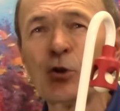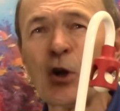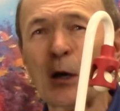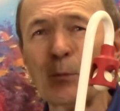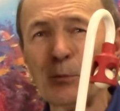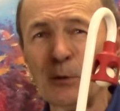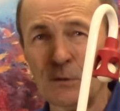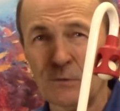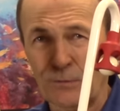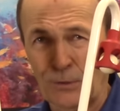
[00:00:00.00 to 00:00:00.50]

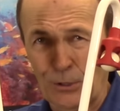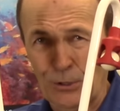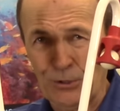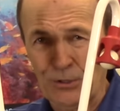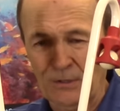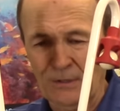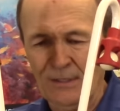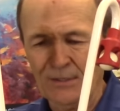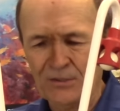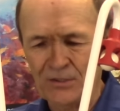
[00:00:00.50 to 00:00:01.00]
double
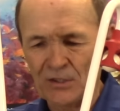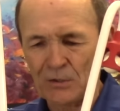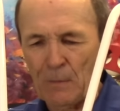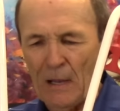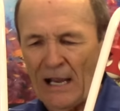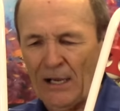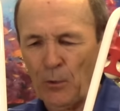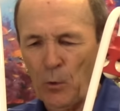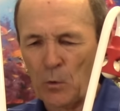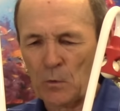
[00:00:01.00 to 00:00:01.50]
version. This is
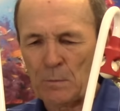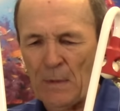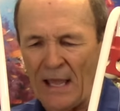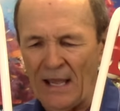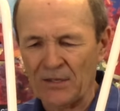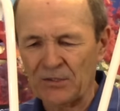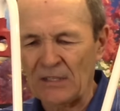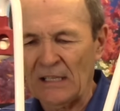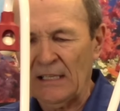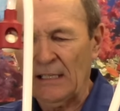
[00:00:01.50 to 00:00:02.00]
my own
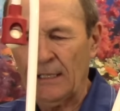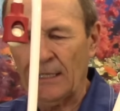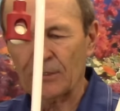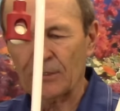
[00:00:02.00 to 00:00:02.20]
mask.